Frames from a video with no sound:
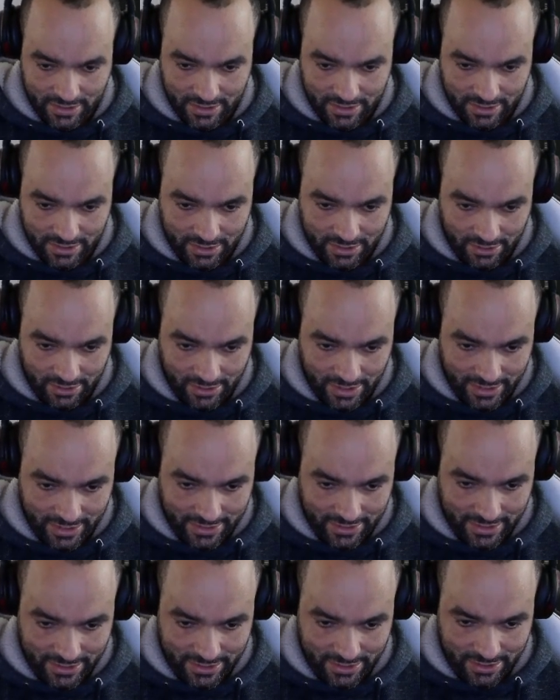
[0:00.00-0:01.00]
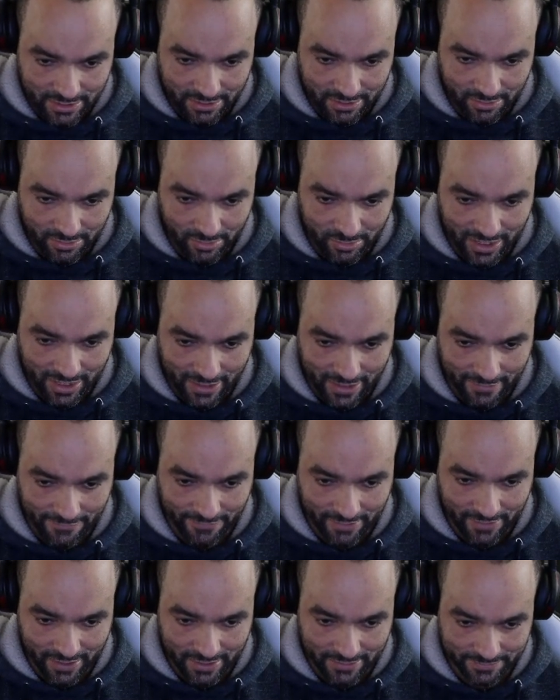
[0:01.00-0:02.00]
So like this, we have
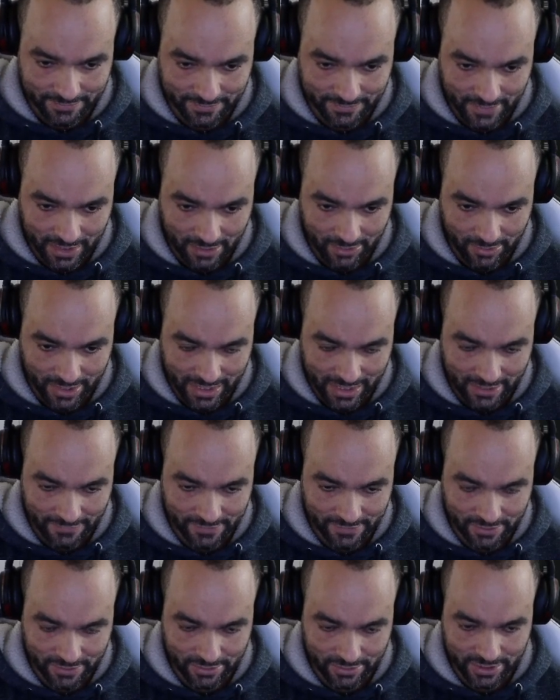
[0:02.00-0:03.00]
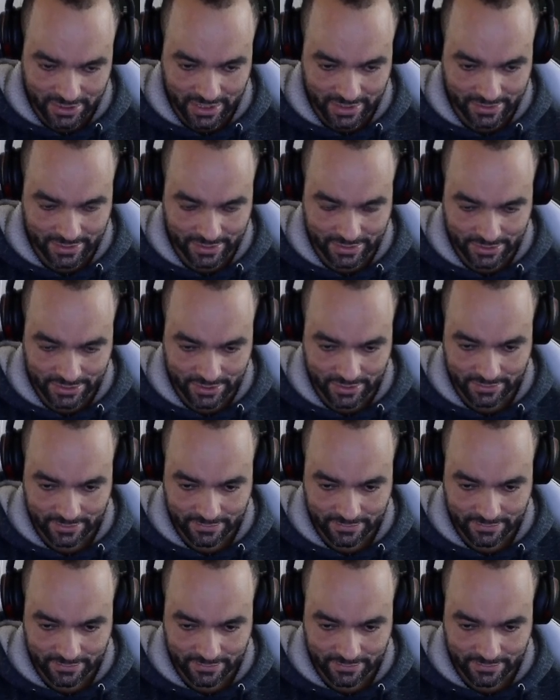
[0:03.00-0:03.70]
an array of 2 senders.